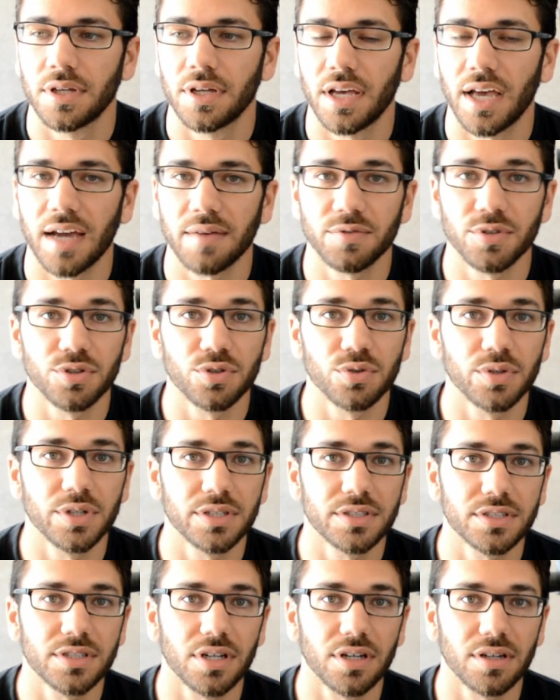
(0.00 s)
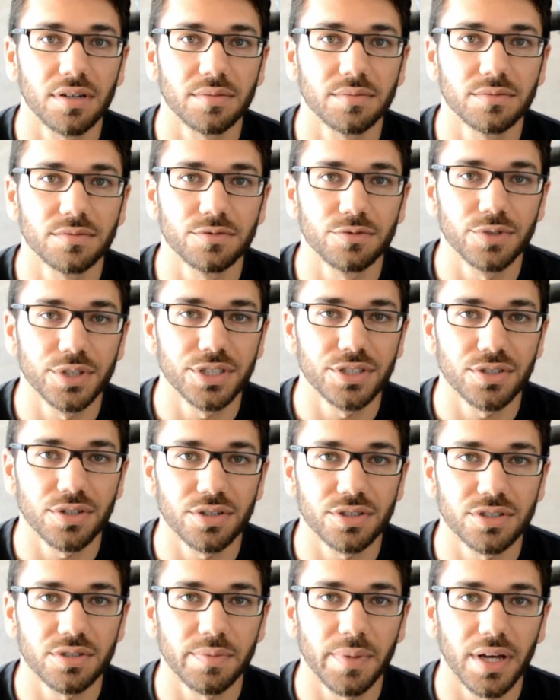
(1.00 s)
After doing some
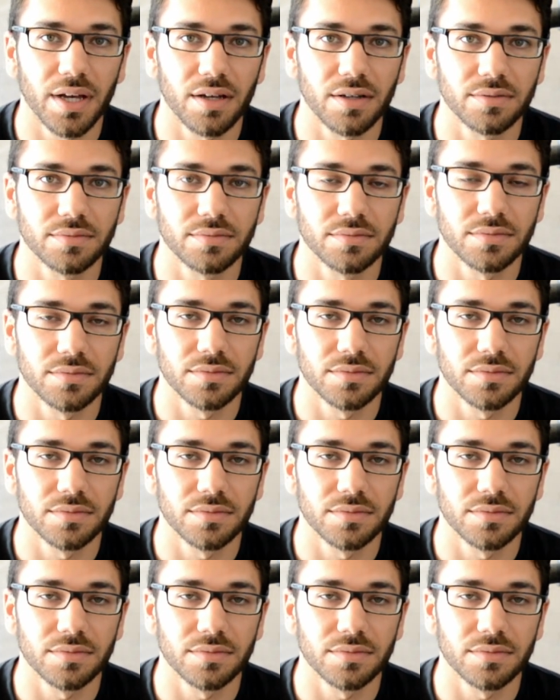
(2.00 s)
research about